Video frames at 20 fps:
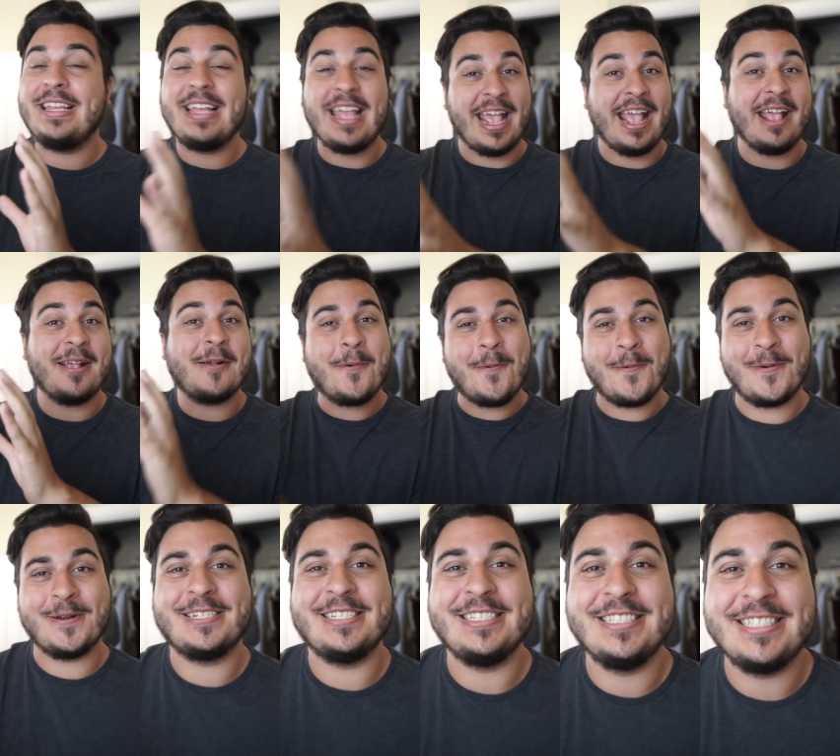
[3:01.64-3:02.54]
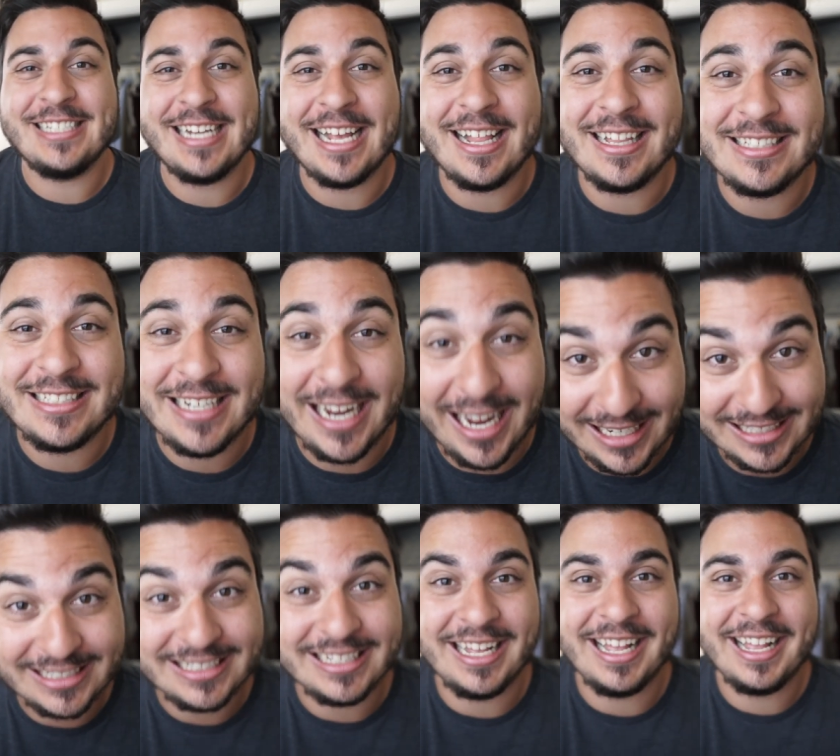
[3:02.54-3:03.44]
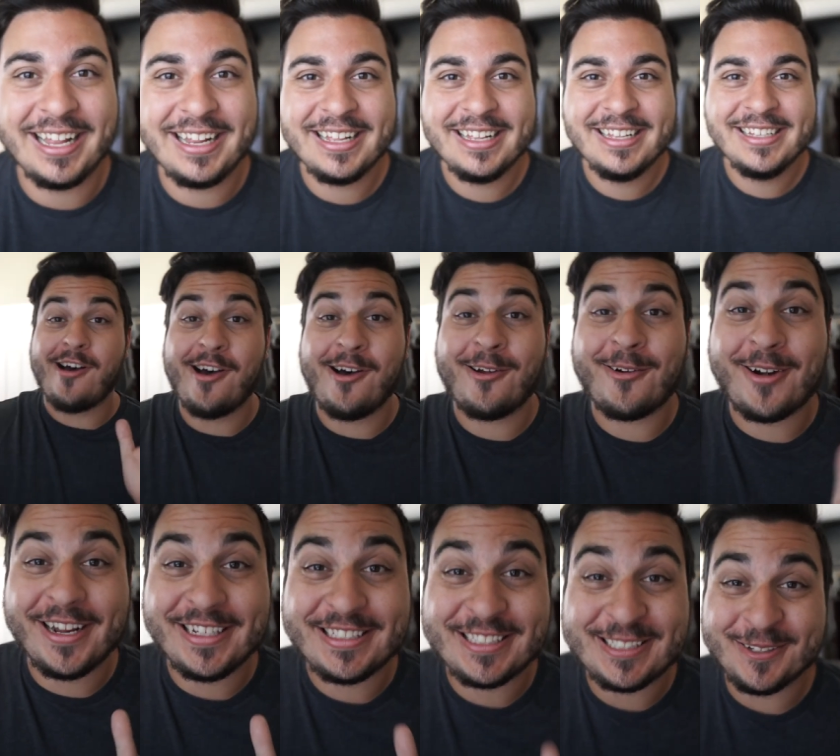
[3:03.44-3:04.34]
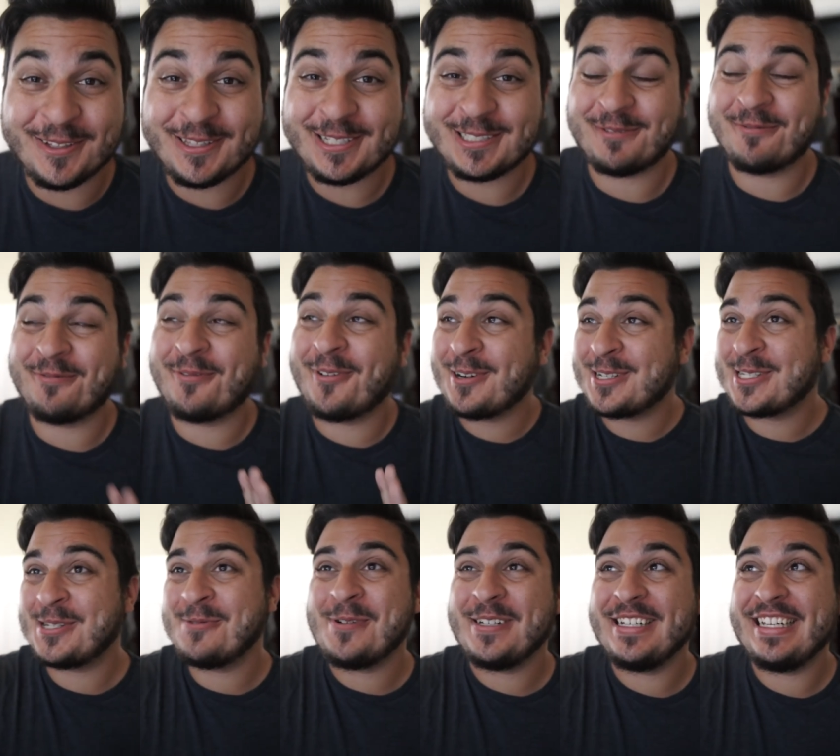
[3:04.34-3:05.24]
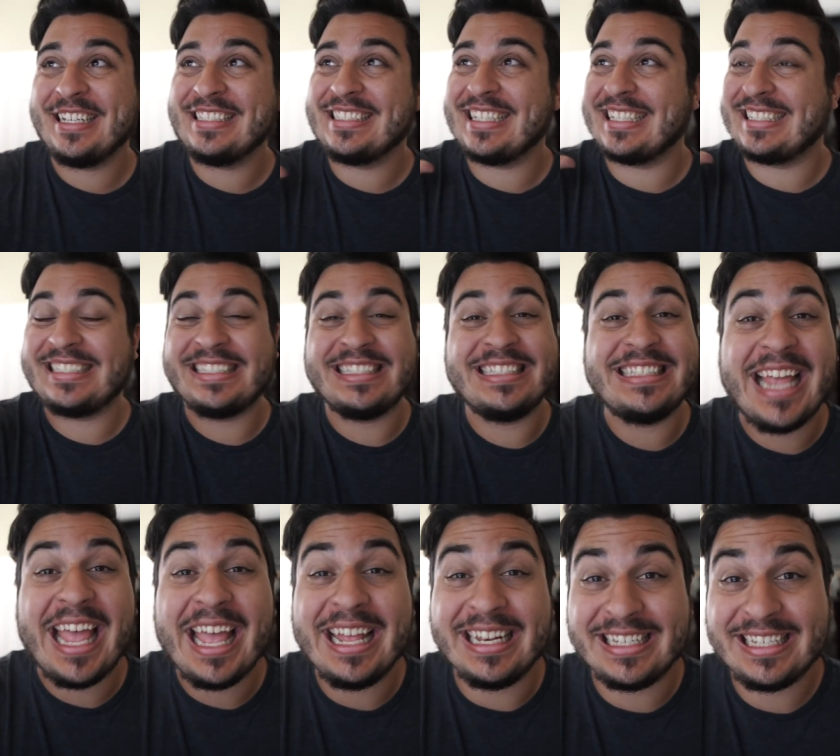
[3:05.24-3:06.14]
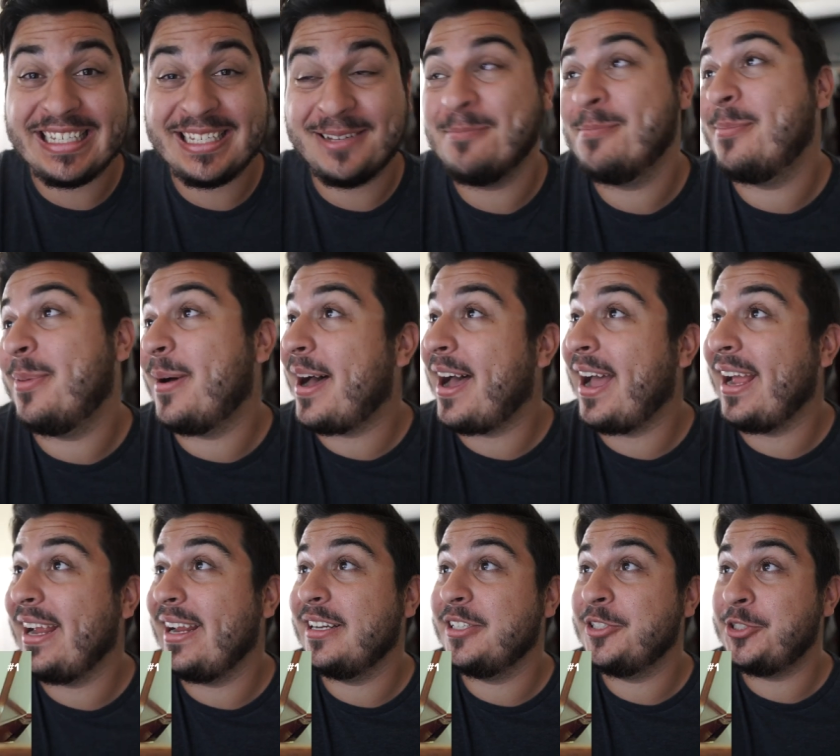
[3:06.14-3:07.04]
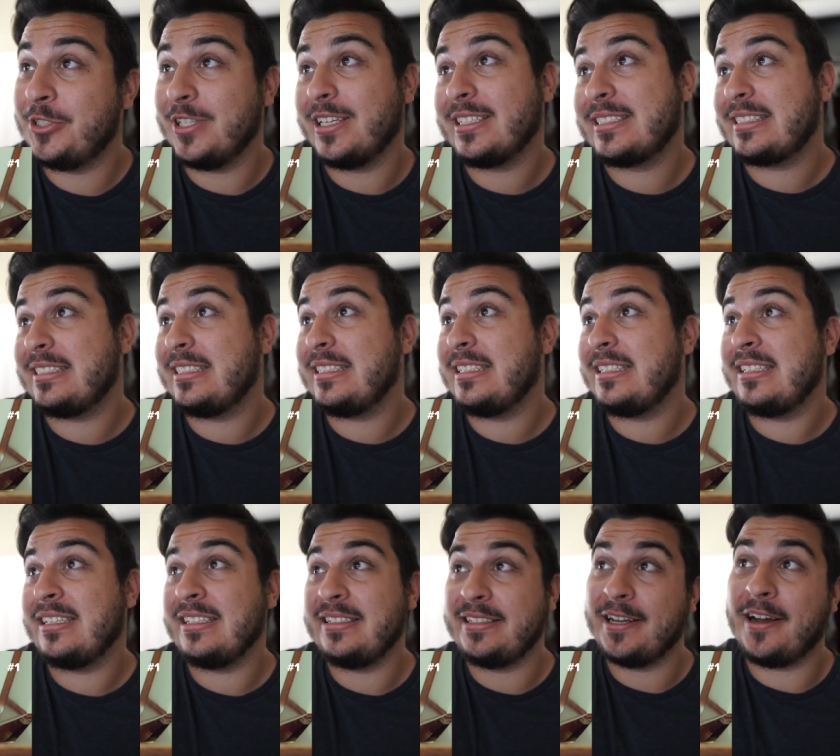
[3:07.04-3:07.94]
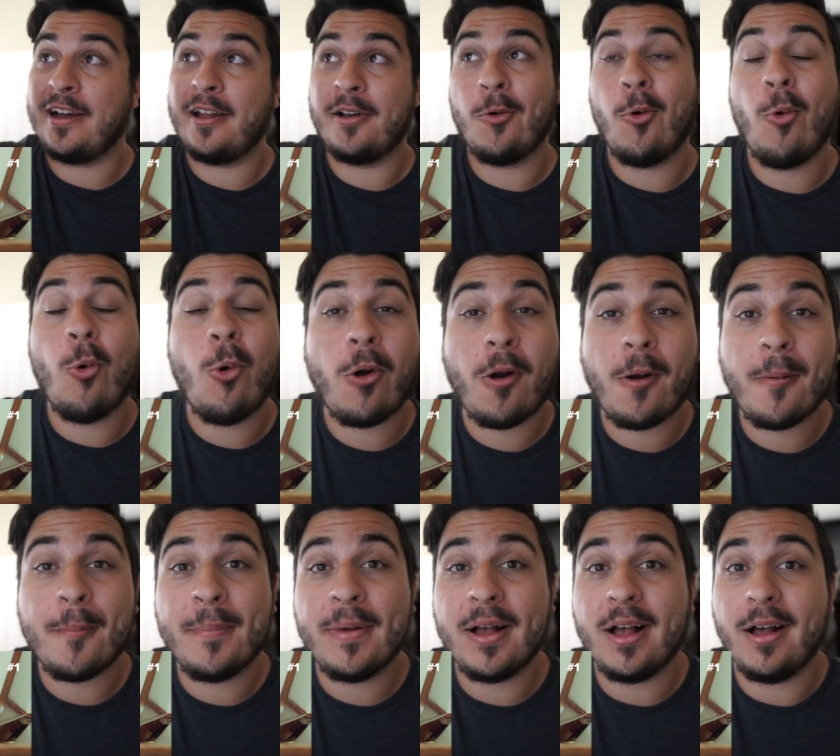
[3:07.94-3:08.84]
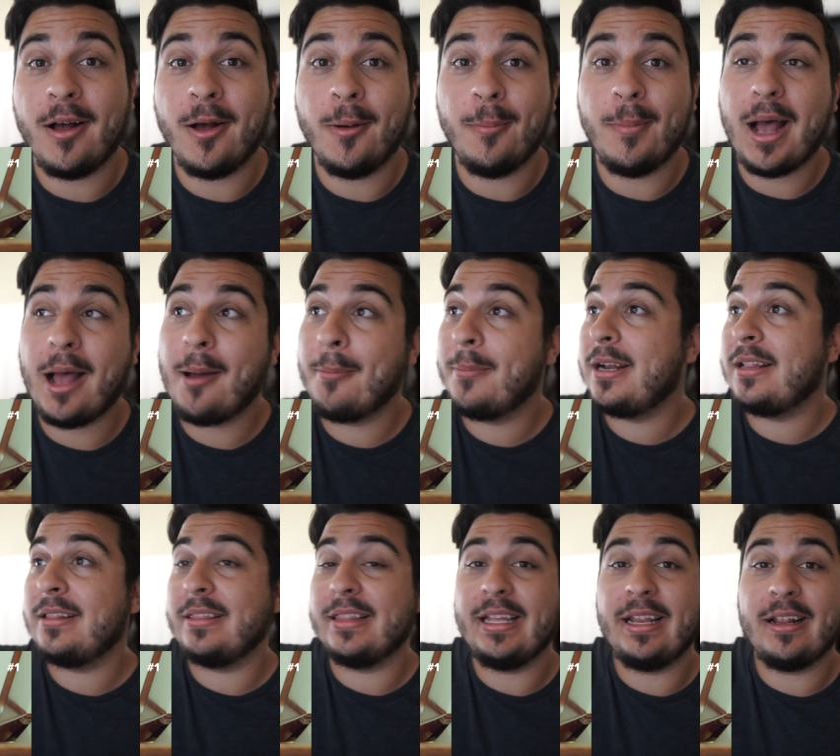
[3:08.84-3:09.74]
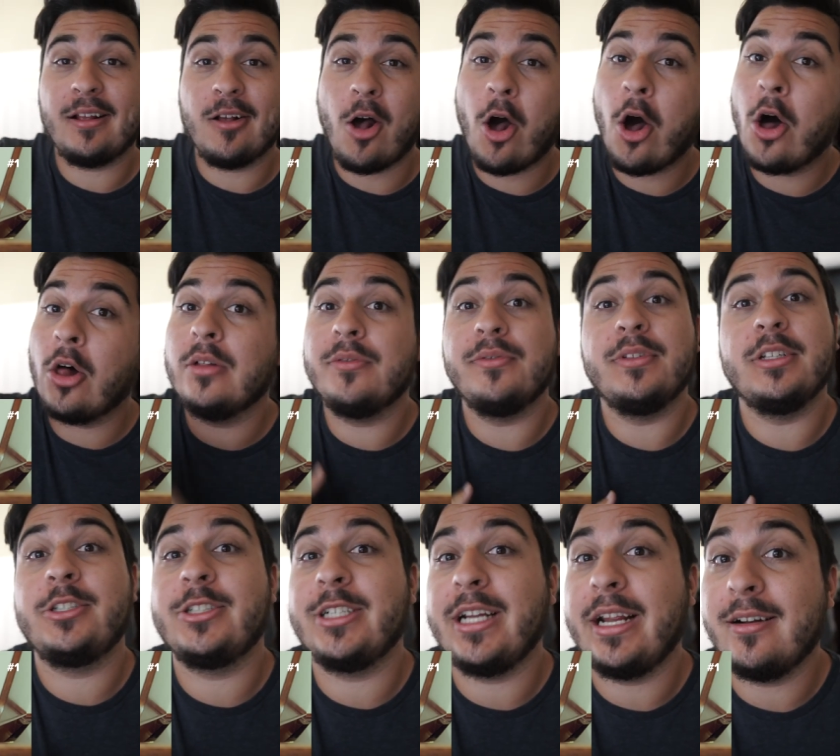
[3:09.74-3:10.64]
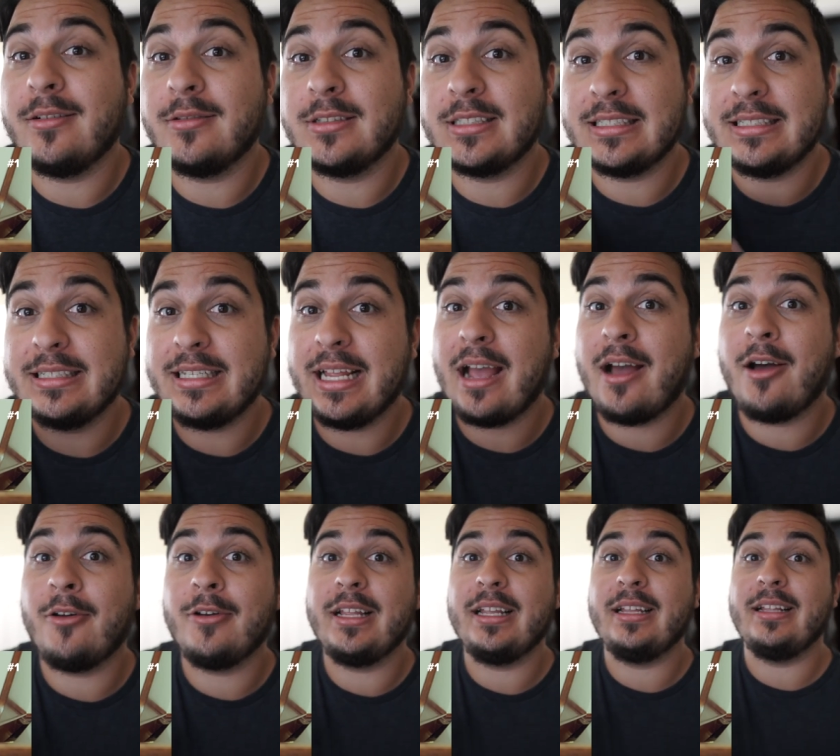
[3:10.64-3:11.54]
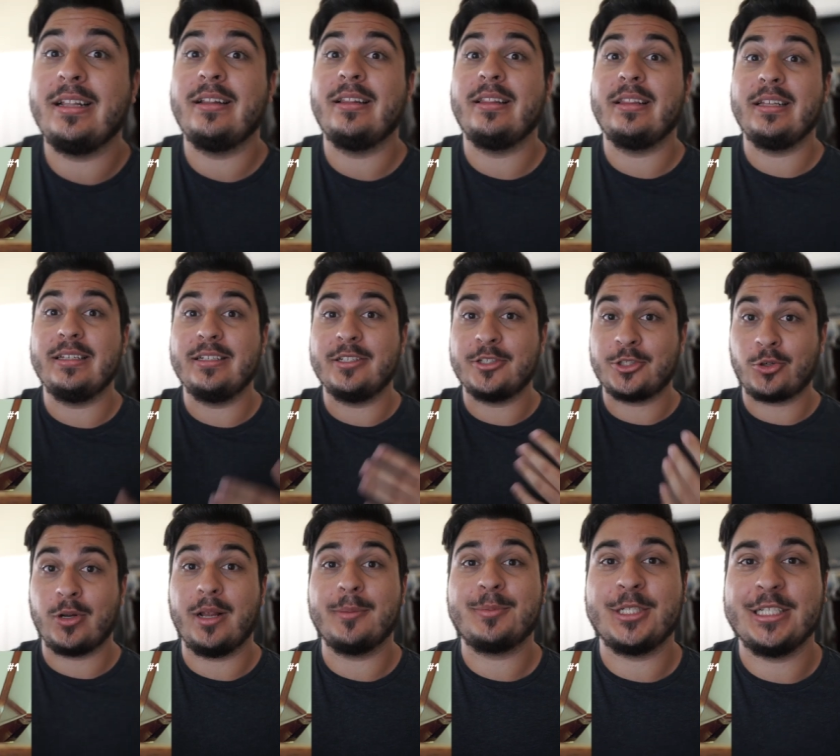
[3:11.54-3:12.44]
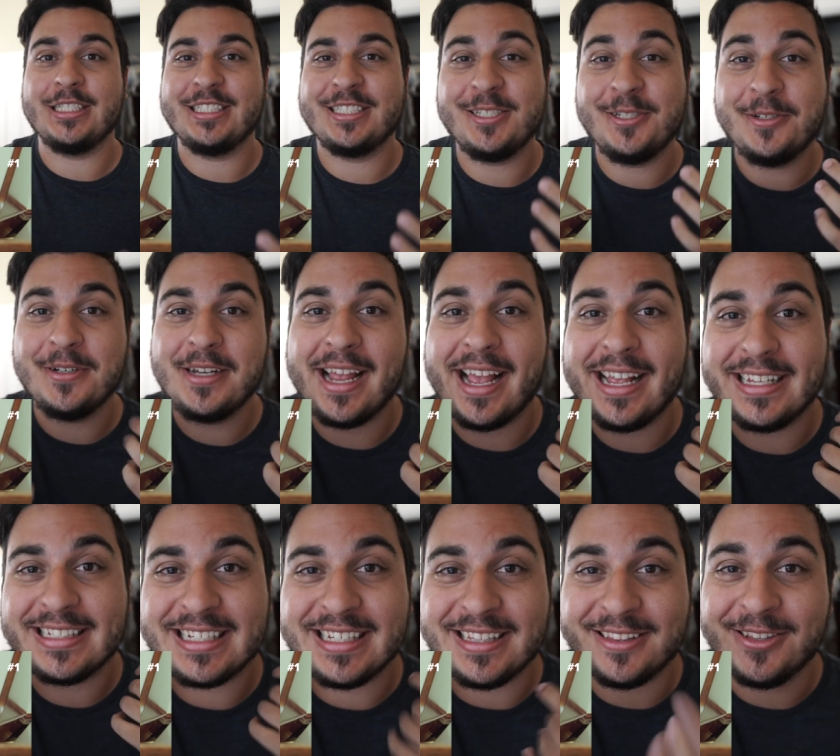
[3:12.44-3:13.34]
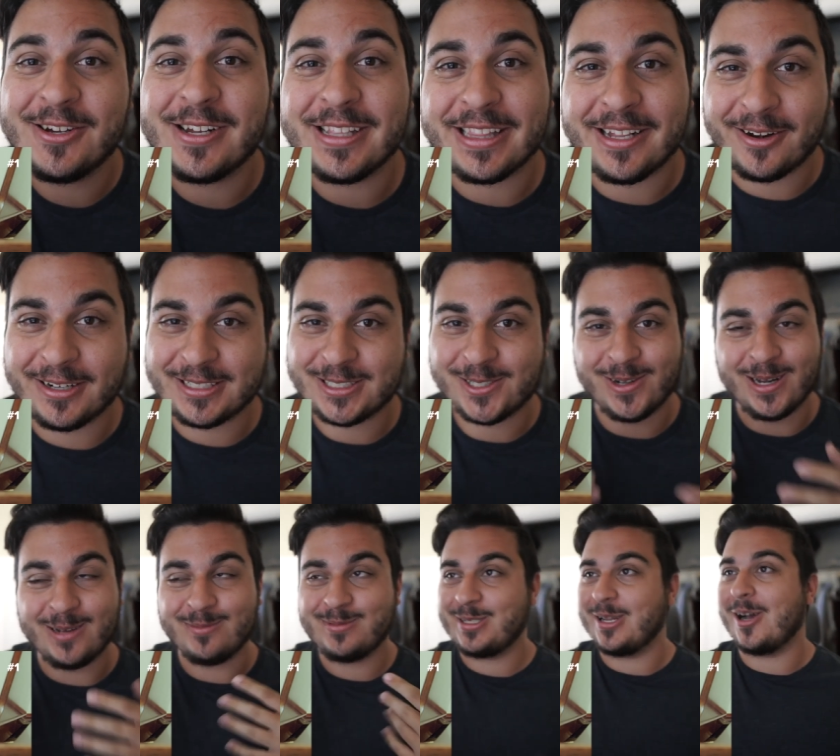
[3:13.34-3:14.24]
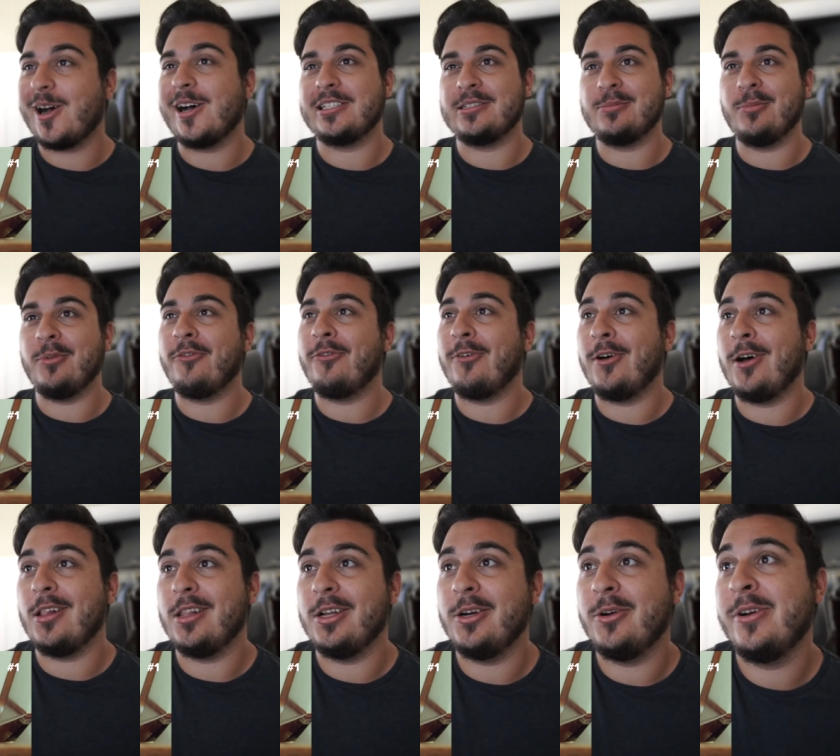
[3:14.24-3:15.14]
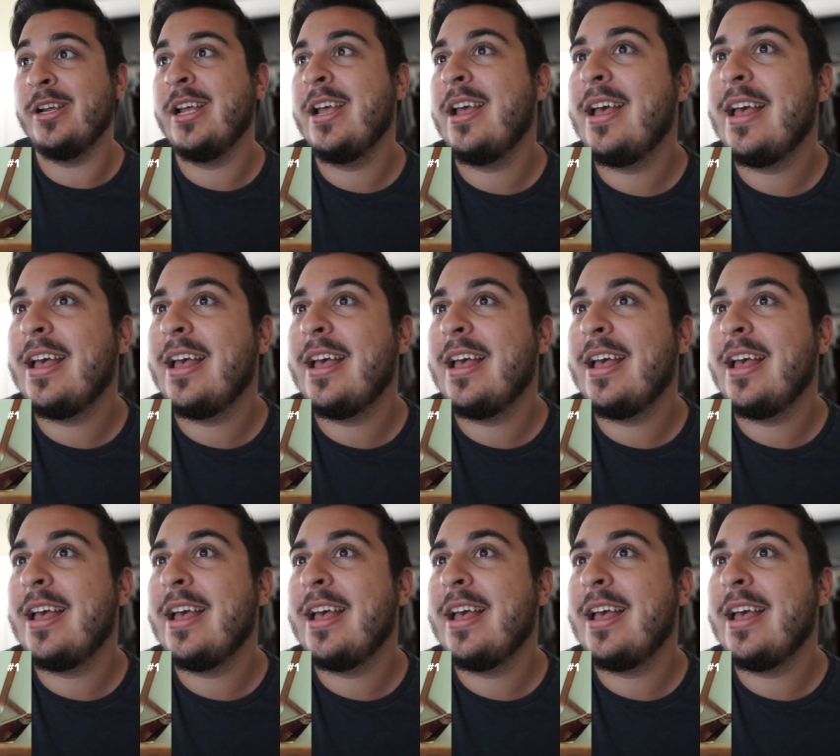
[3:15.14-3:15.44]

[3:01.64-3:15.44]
K Quarantine Challenge hashtag. Alright, so this first one is a set by justin dot orme. Um, I'm going to link all of the channels down in the description so you guys can look at their Instagrams, toss them a follow.